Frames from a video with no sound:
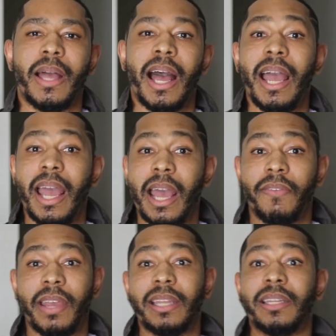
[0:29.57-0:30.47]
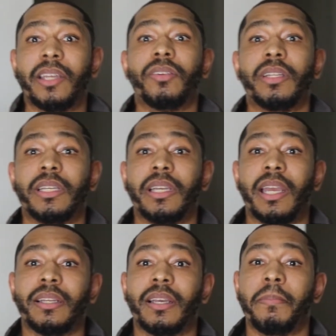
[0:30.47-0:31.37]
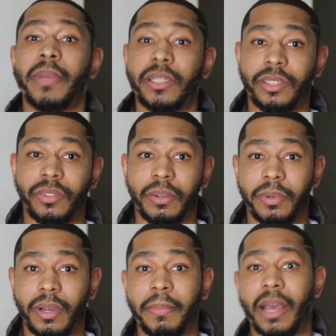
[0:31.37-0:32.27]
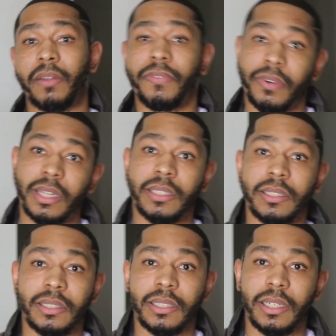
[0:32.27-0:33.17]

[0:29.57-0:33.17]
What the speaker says: I have a nearly incommensurable amount of friends,